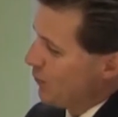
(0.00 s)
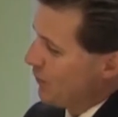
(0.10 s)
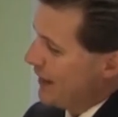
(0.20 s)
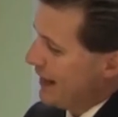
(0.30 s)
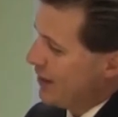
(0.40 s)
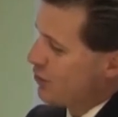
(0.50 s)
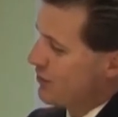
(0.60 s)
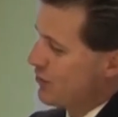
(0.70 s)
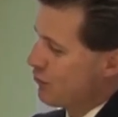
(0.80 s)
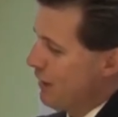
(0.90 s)
We hedge
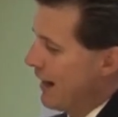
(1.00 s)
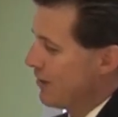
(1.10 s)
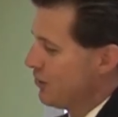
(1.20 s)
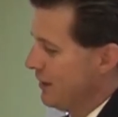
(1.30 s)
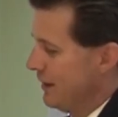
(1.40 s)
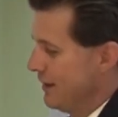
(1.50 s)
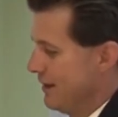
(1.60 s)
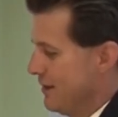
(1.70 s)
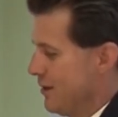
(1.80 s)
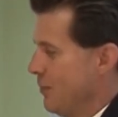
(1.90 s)
the strategy
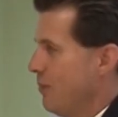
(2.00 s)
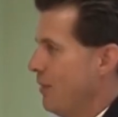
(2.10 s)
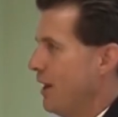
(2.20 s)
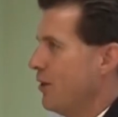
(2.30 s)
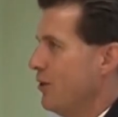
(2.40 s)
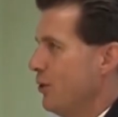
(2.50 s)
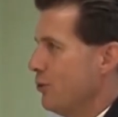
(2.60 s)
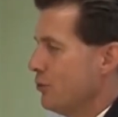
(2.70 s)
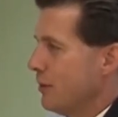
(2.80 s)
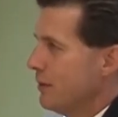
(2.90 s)
to be beta
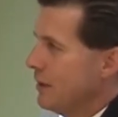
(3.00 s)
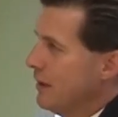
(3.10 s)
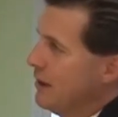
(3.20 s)
neutral,